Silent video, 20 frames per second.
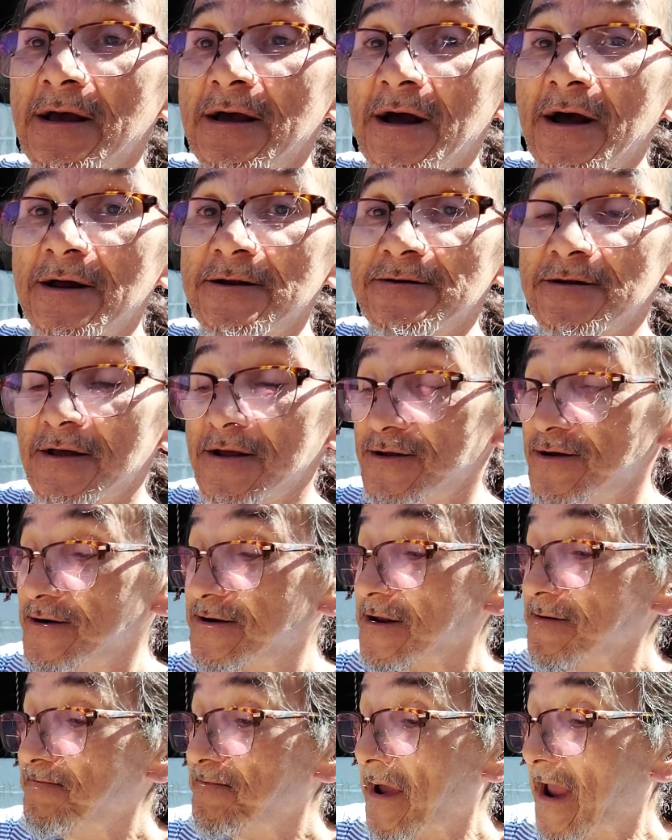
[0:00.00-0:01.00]
and you
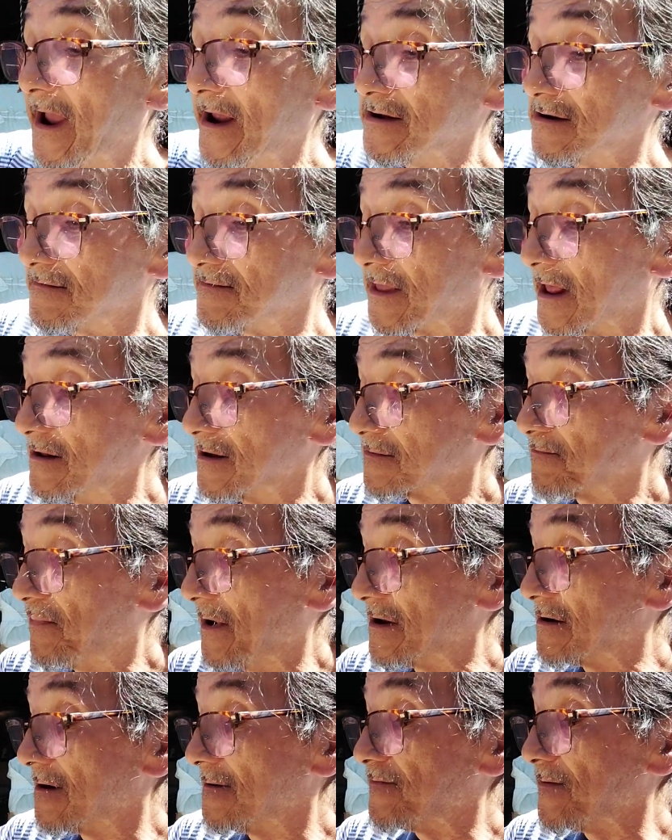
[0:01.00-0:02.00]
can paint them. They look
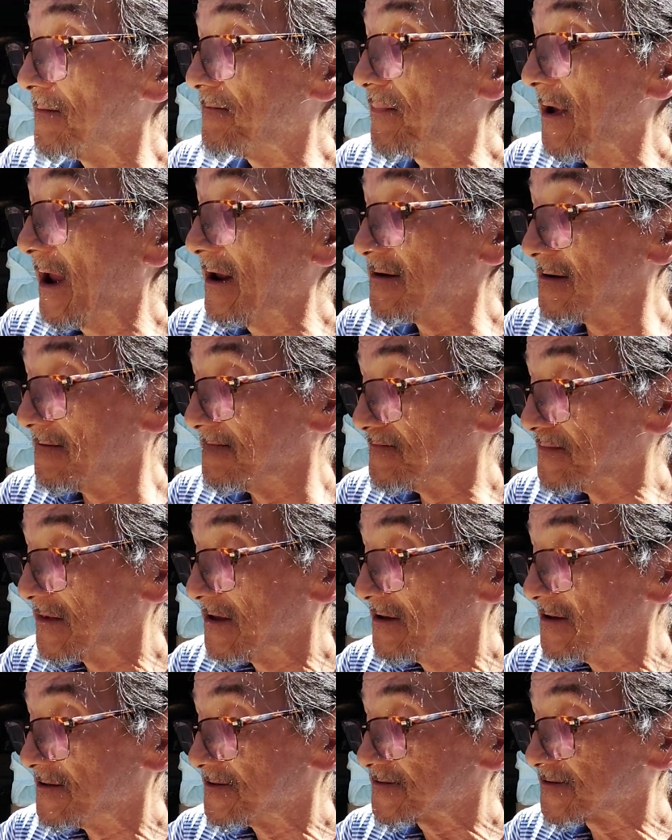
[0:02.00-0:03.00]
better if you paint them.
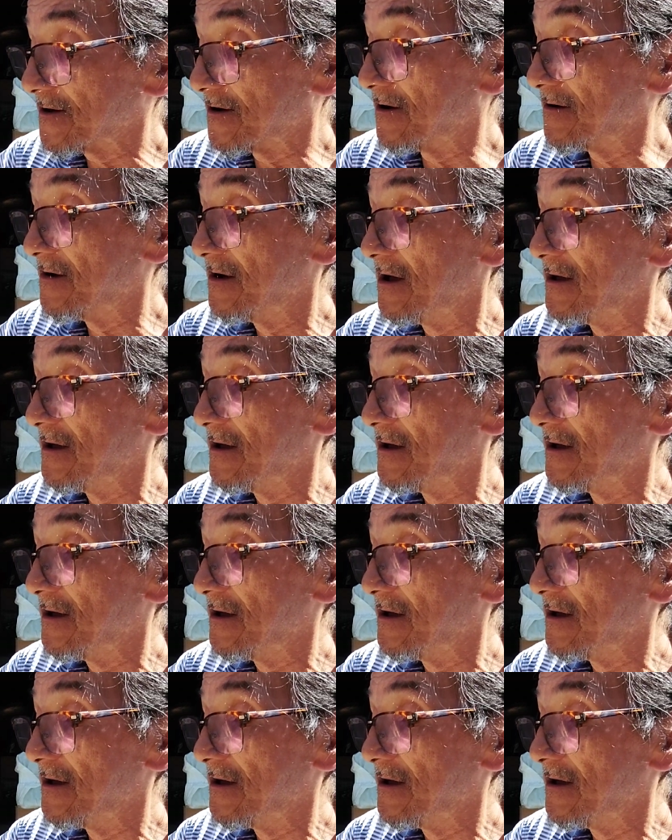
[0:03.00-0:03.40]
So